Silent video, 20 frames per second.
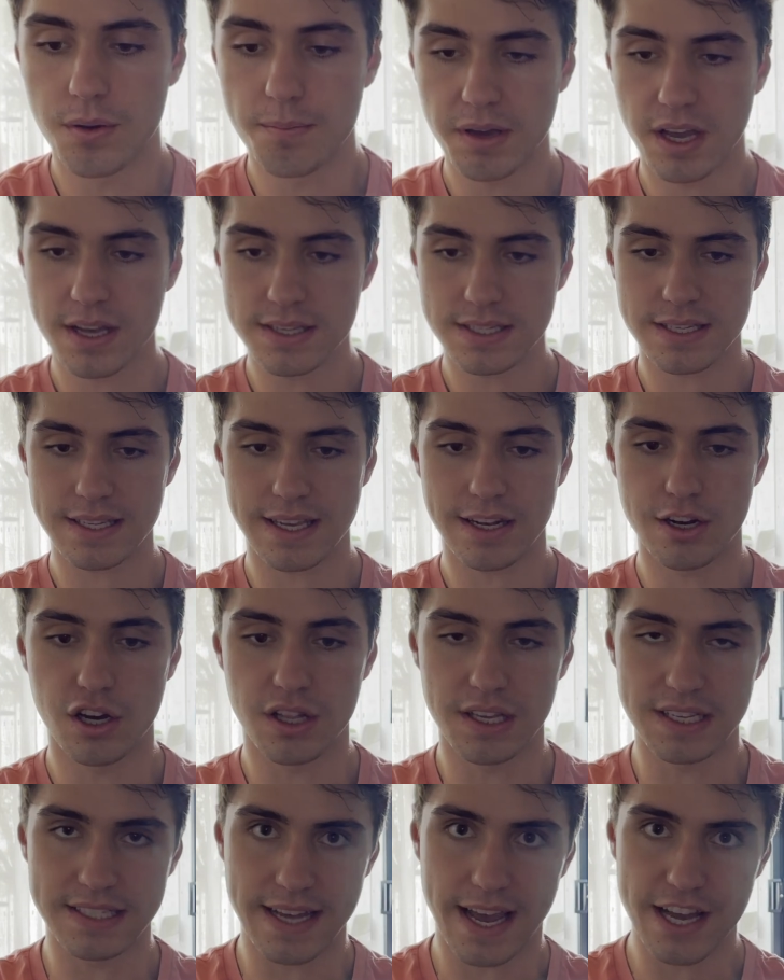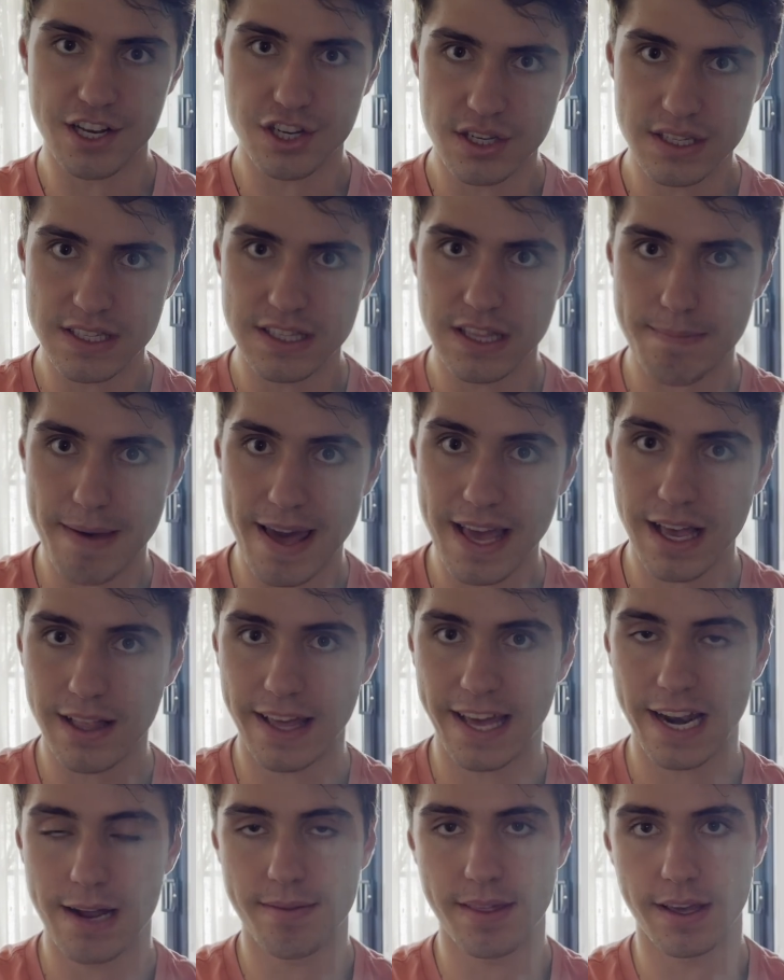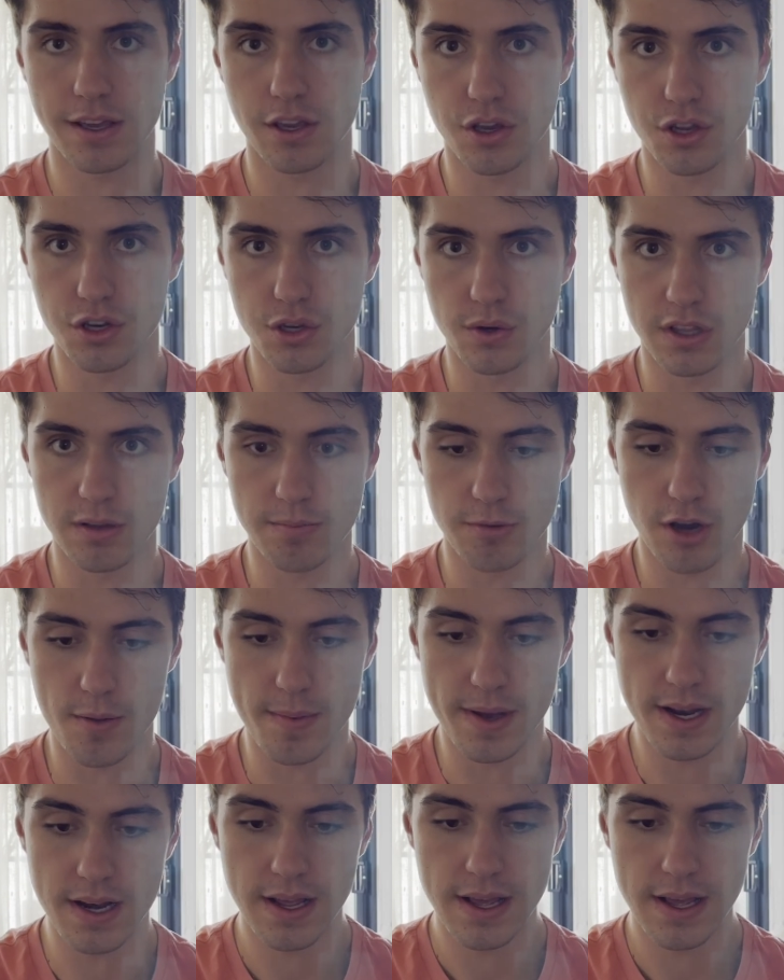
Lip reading: because it's in early stages, the main cleanup thing you can do at the moment